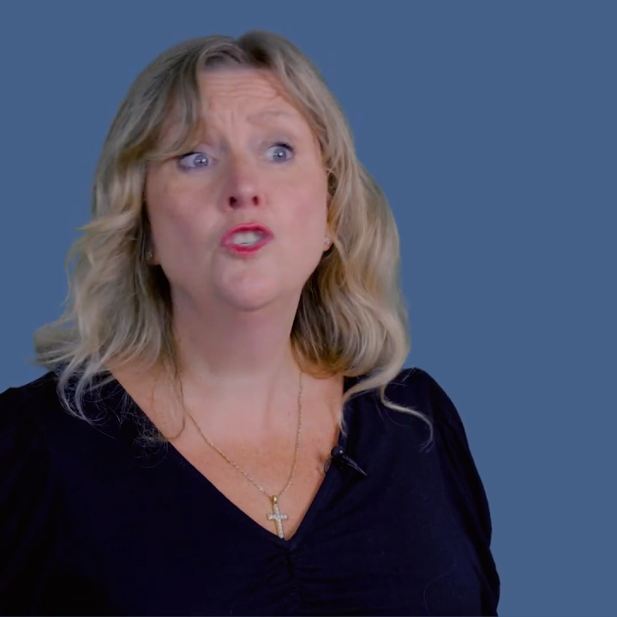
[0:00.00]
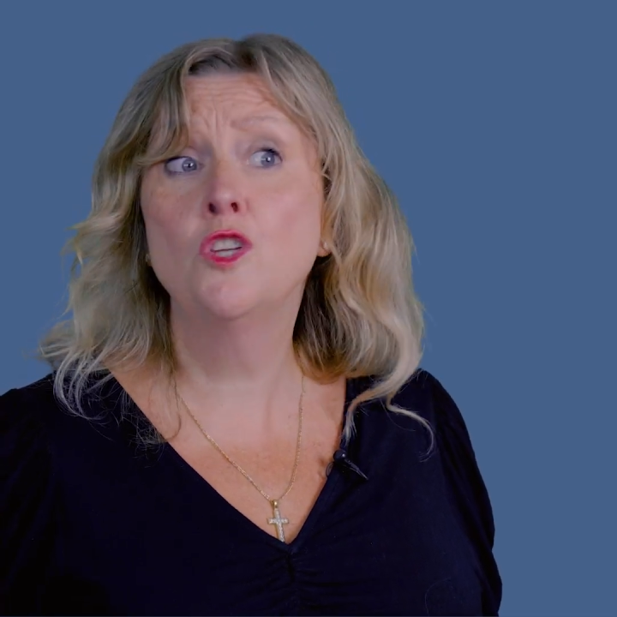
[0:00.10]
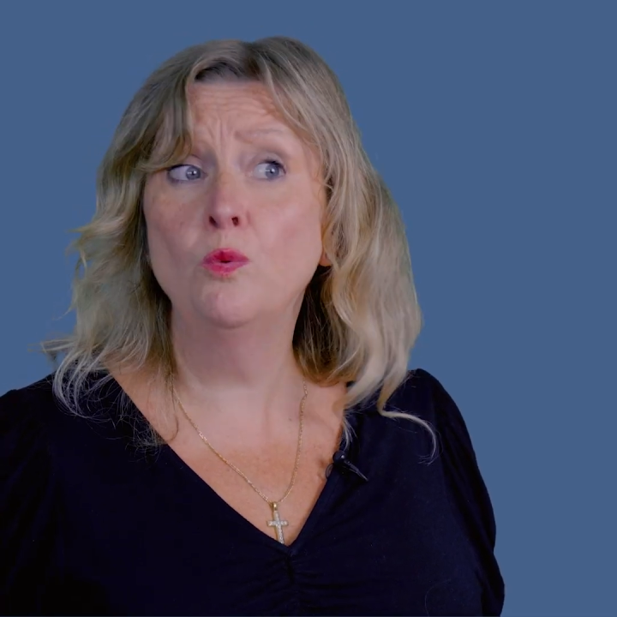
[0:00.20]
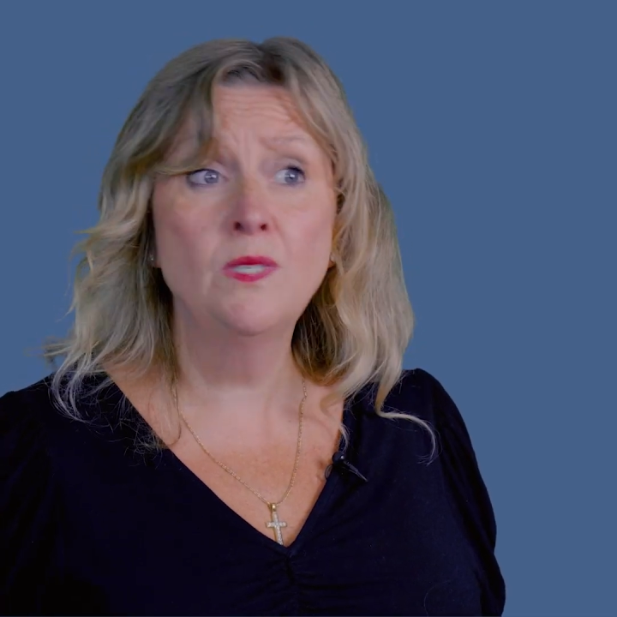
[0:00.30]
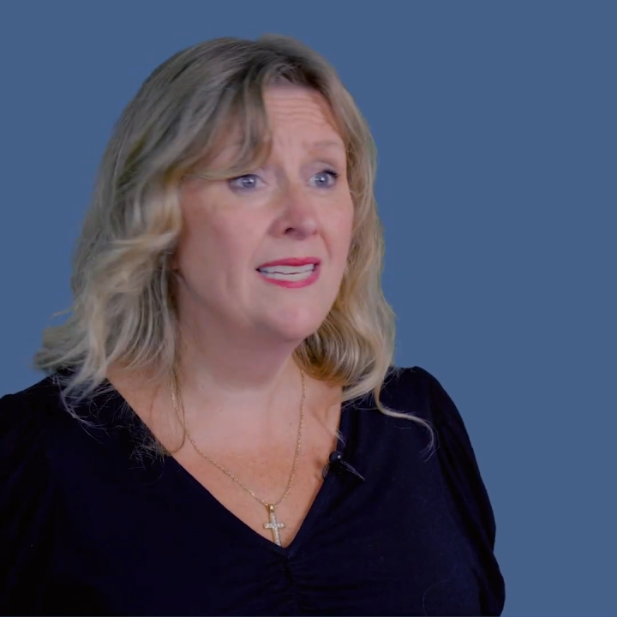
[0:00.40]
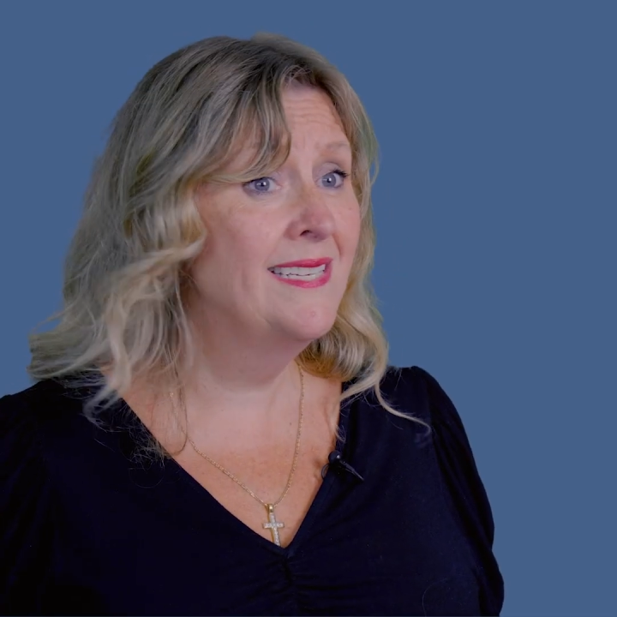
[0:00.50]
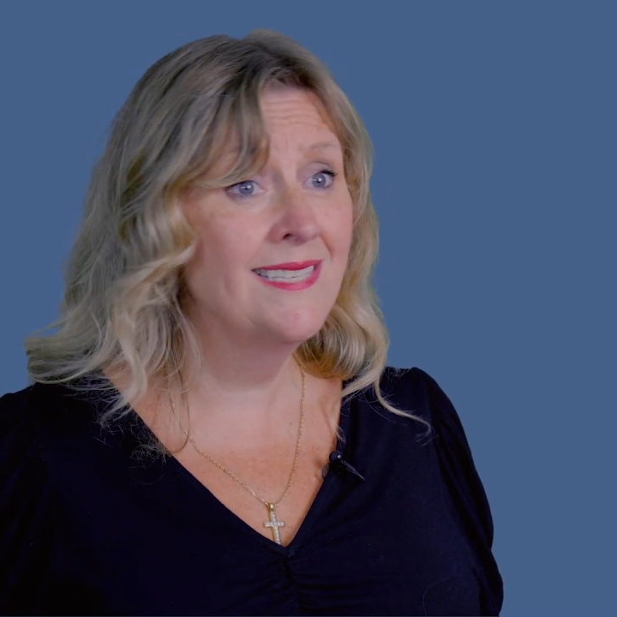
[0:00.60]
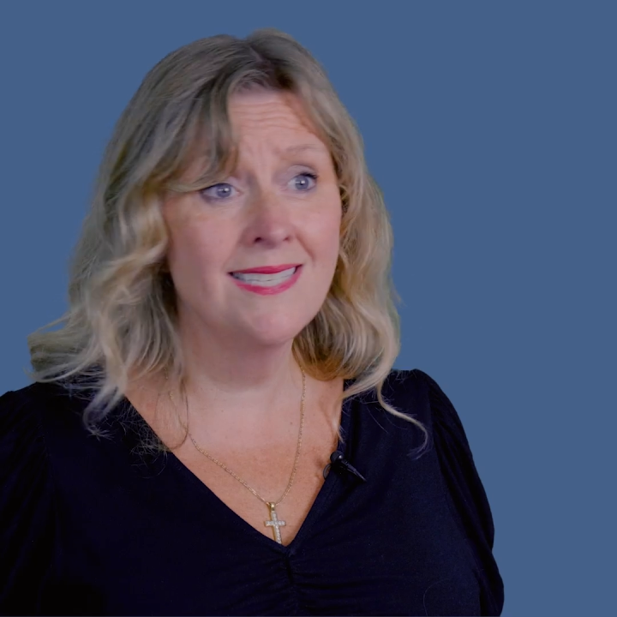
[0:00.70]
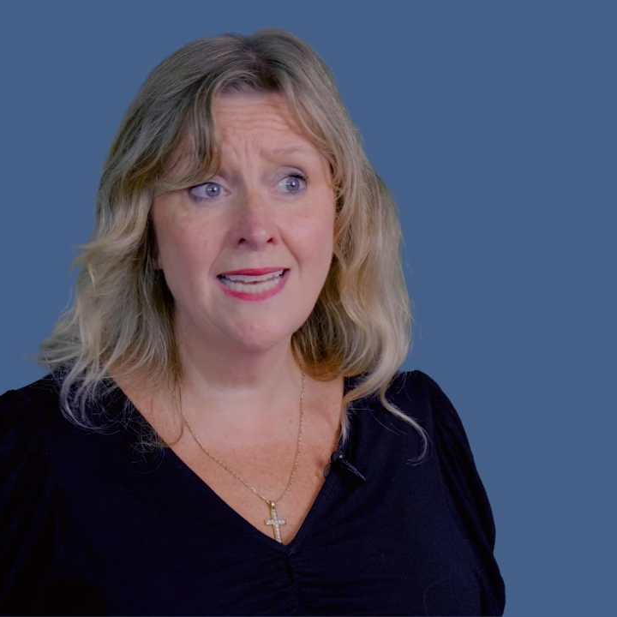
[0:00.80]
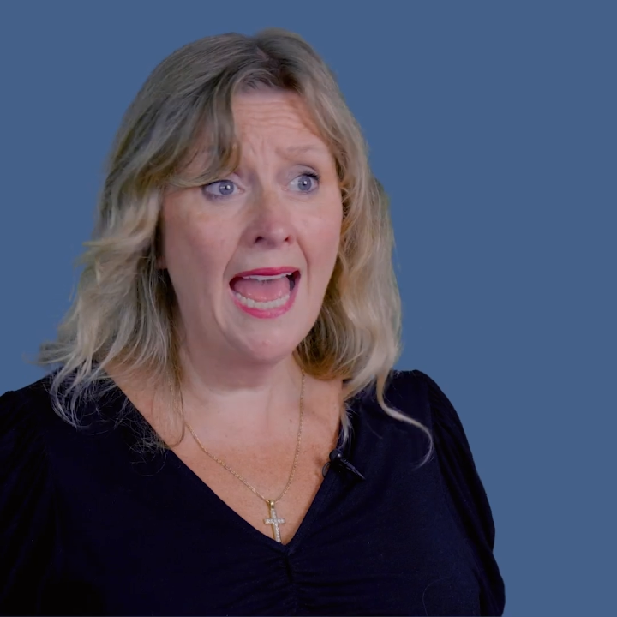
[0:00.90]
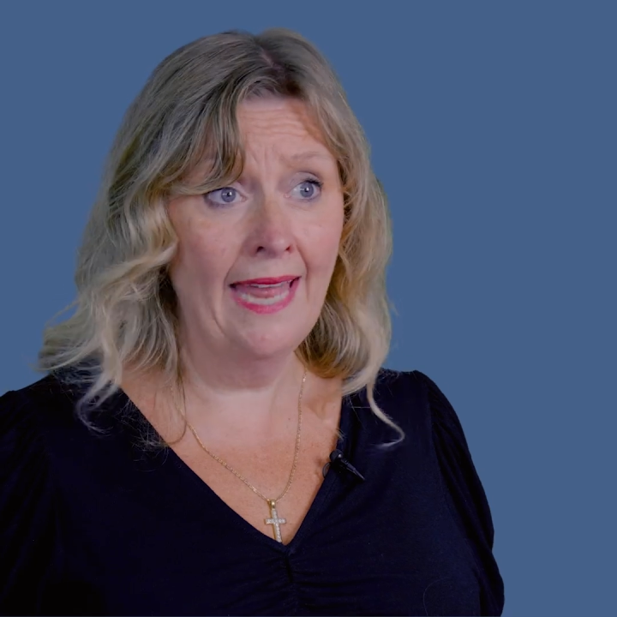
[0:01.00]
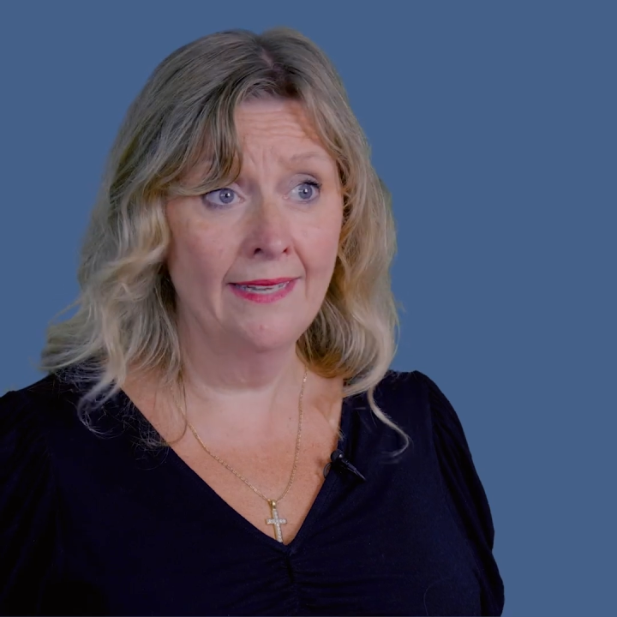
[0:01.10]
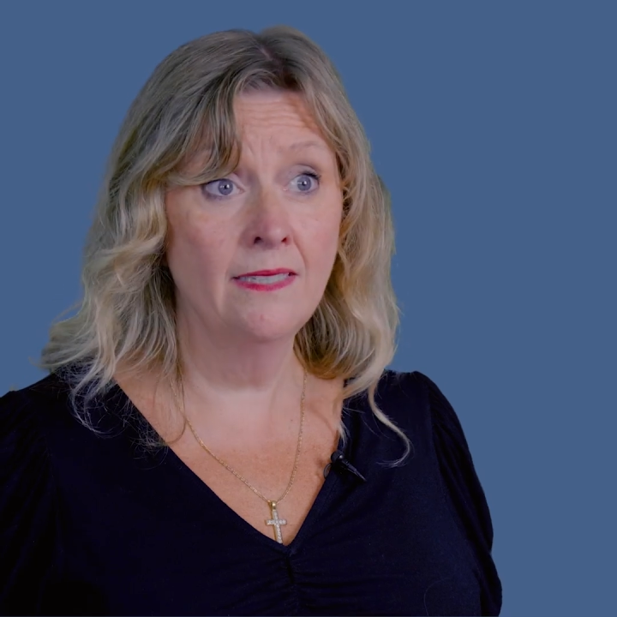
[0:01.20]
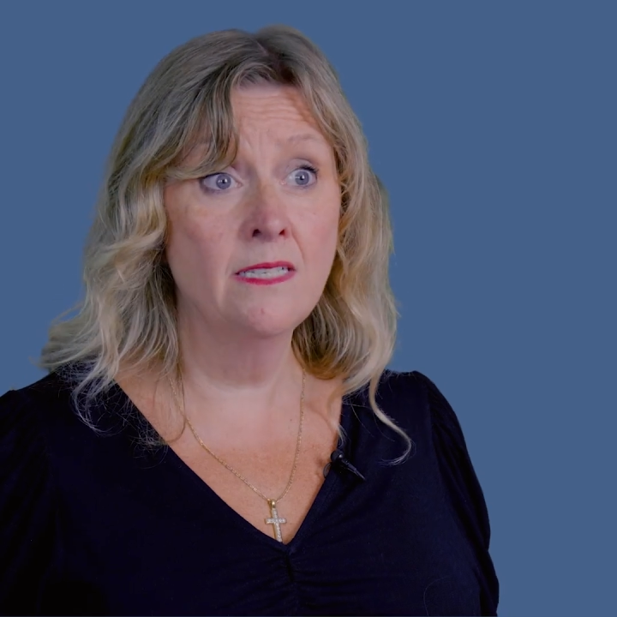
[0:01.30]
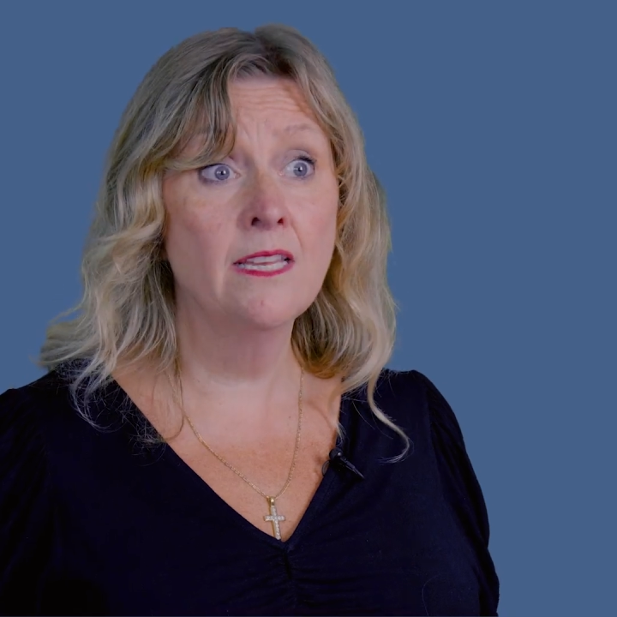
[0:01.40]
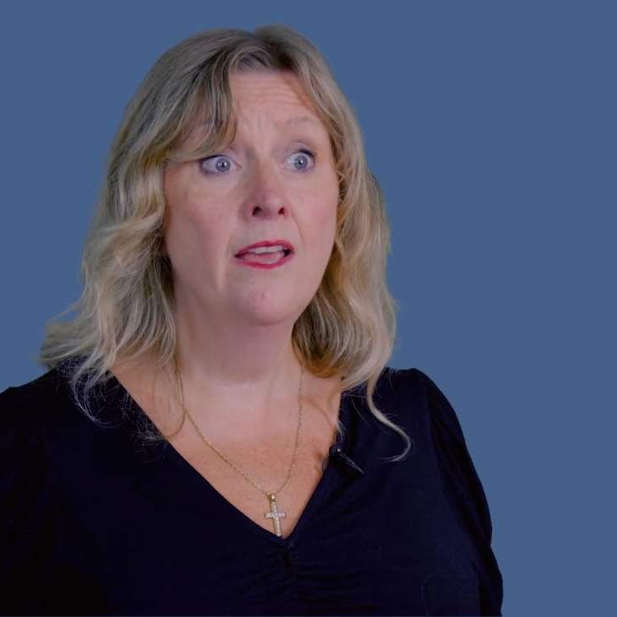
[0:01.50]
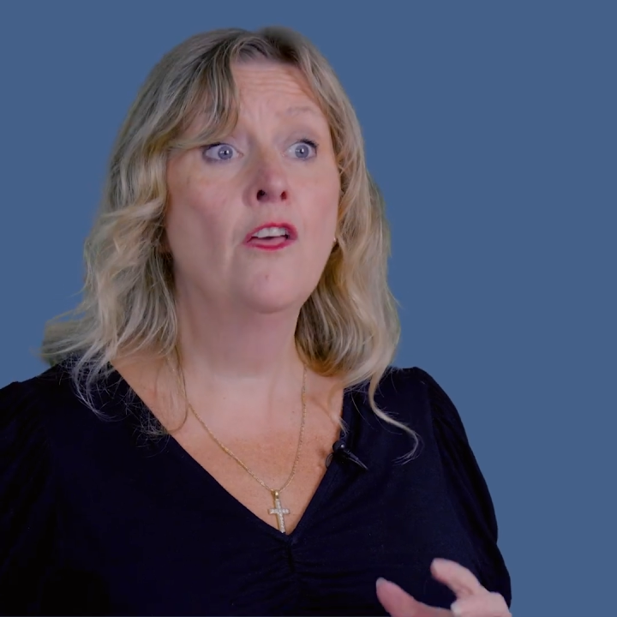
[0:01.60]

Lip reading: don't understand